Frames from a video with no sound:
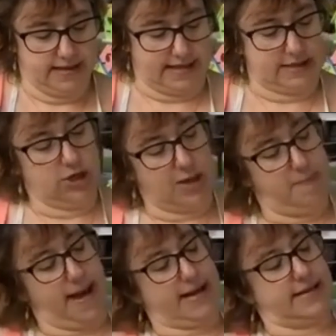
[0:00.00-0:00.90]
Like looking
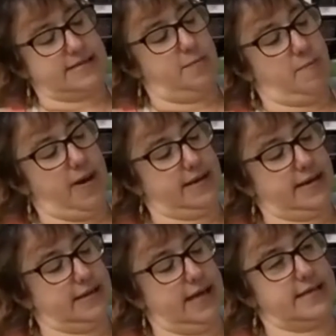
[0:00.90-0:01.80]
back at some of mine,
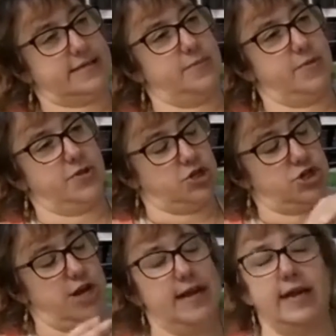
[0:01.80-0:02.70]
I like some of the
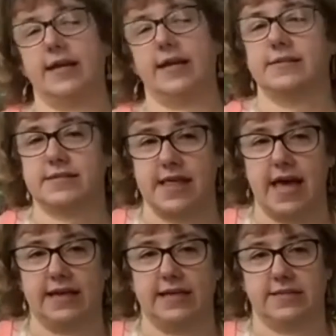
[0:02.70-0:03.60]
shadings
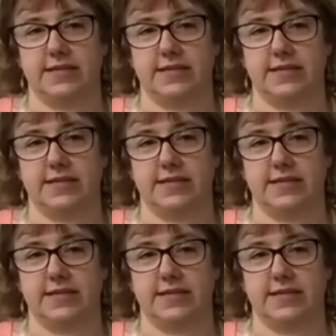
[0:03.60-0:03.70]
that it